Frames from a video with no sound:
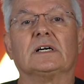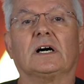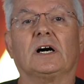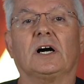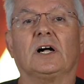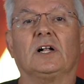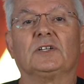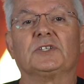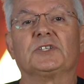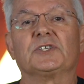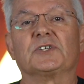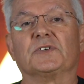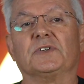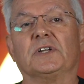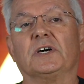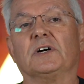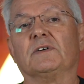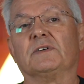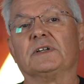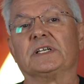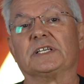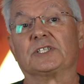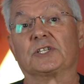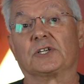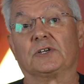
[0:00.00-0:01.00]
also
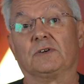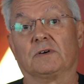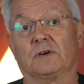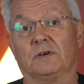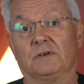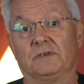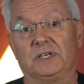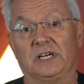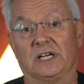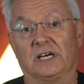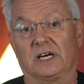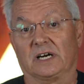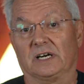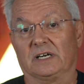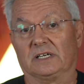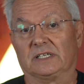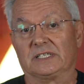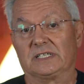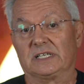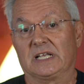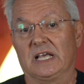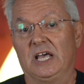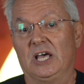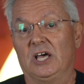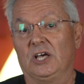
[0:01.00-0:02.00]
known as
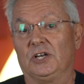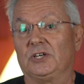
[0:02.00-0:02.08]
grognards,